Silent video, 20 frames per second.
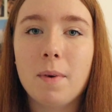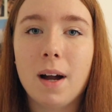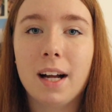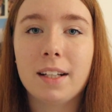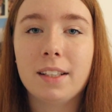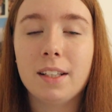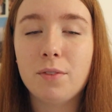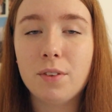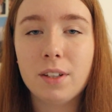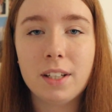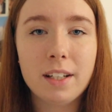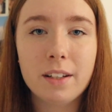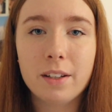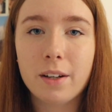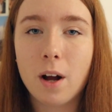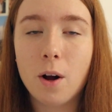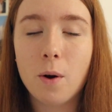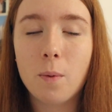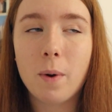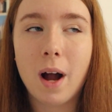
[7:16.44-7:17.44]
And if you didn't
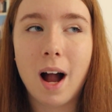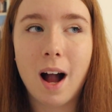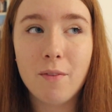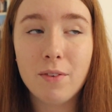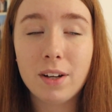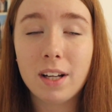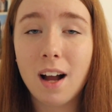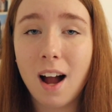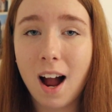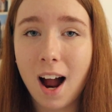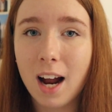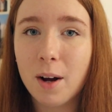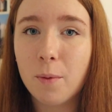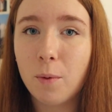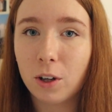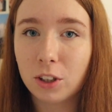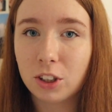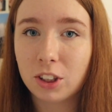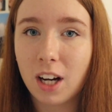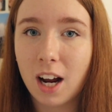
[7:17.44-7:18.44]
know, having a high
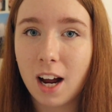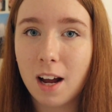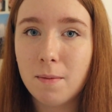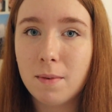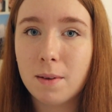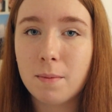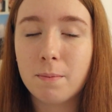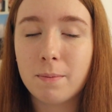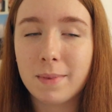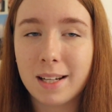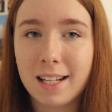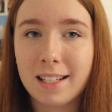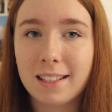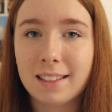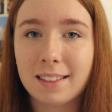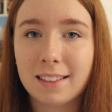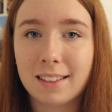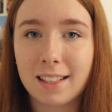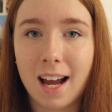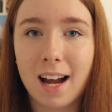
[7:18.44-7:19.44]
watch time
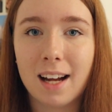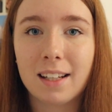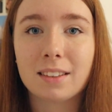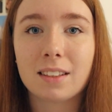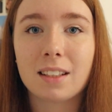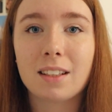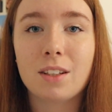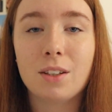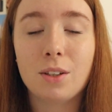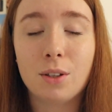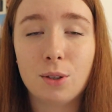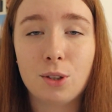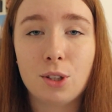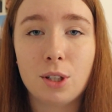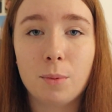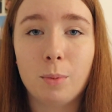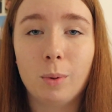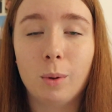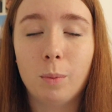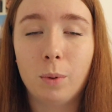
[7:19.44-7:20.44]
means that
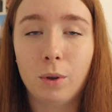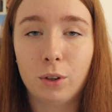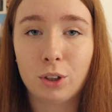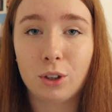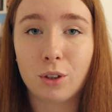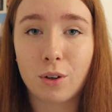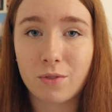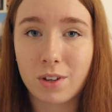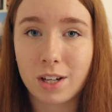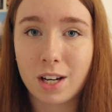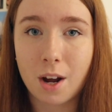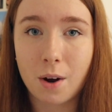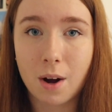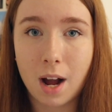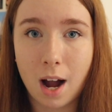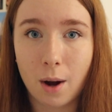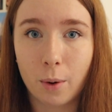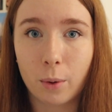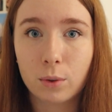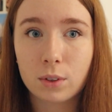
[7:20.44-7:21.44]
YouTube will push your video
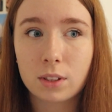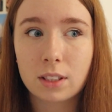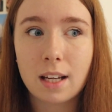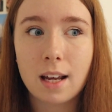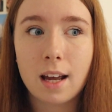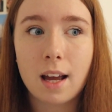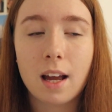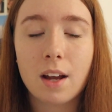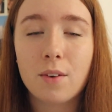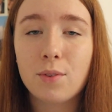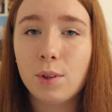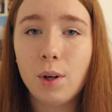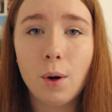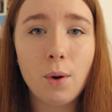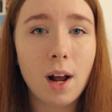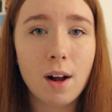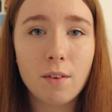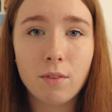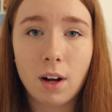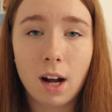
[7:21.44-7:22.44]
out. If you
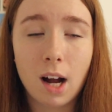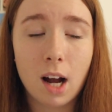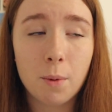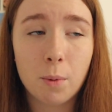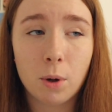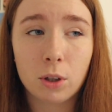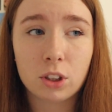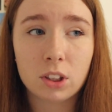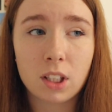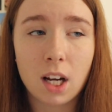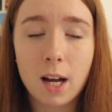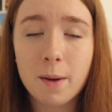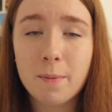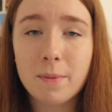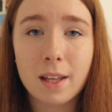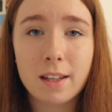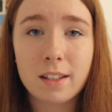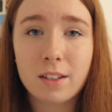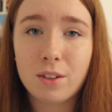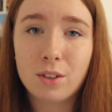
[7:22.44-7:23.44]
don't have a high watch time,
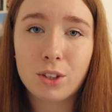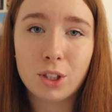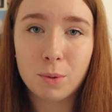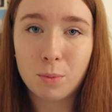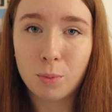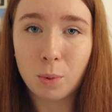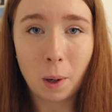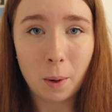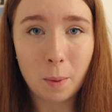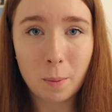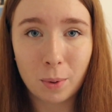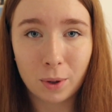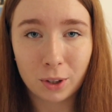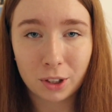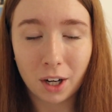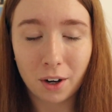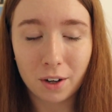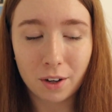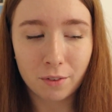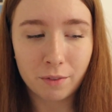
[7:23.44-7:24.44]
then YouTube won't
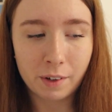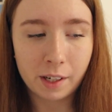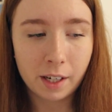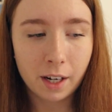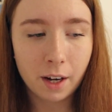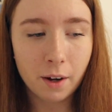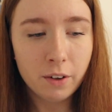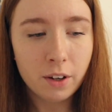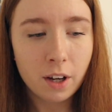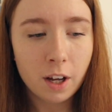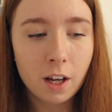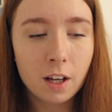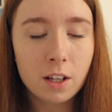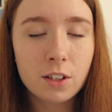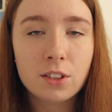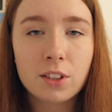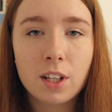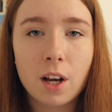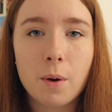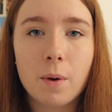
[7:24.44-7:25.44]
push out your video.
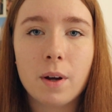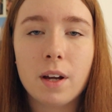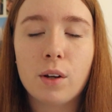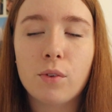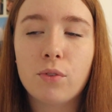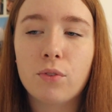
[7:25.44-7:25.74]
So